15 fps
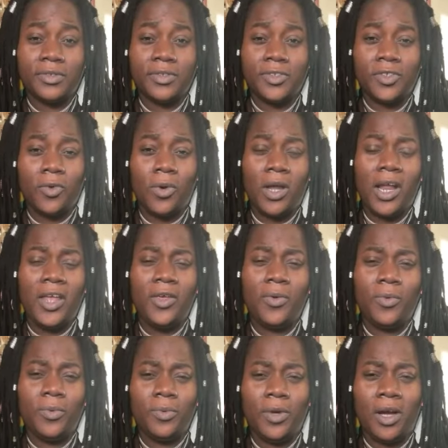So what are
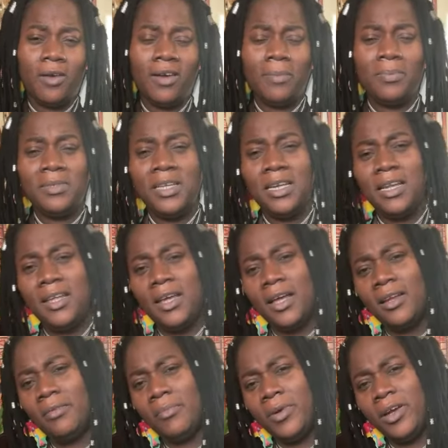you? A
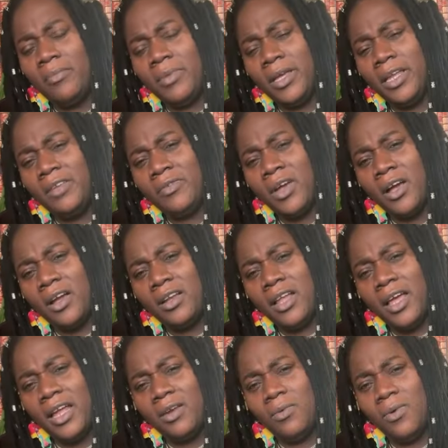reptilian, mermaid,
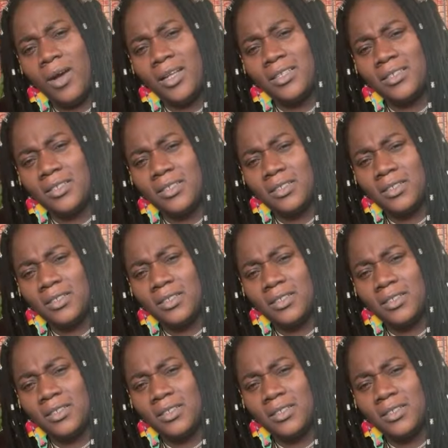crocodile, what?